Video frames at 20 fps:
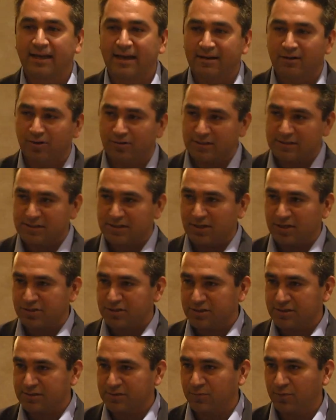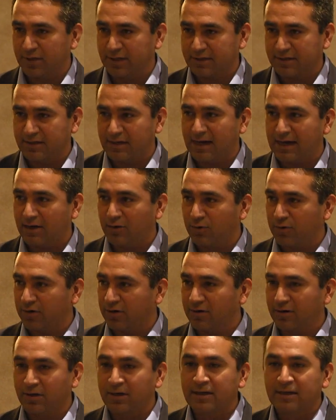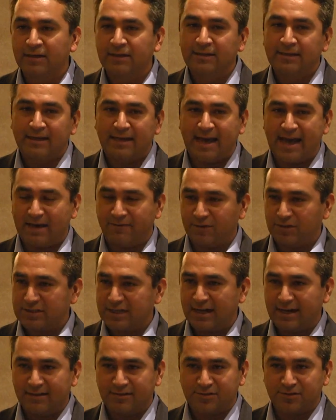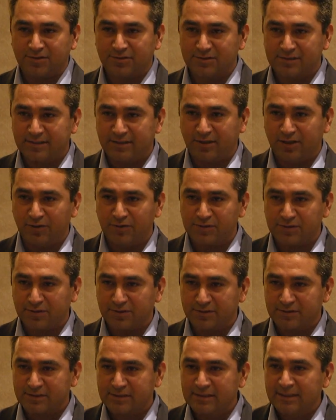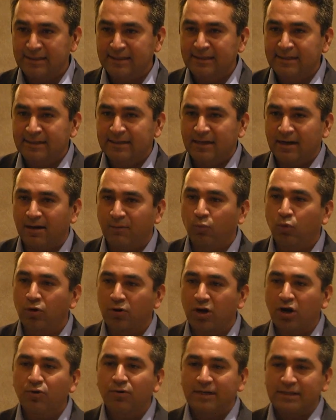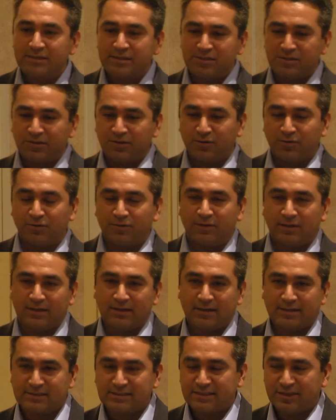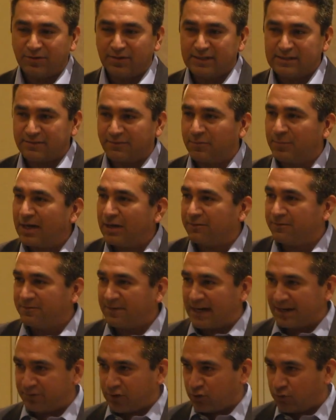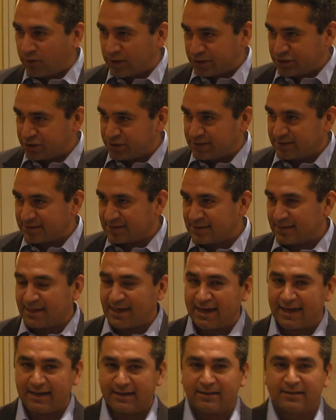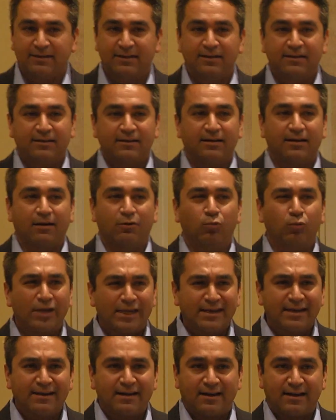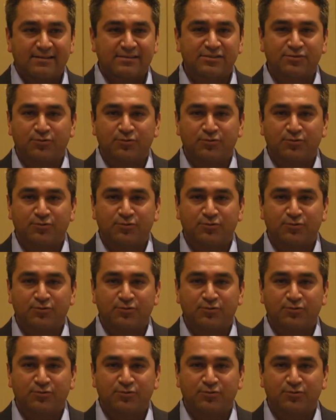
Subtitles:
and our discussions with our advertisers and users. We'll go into a series of about 5 questions that we get asked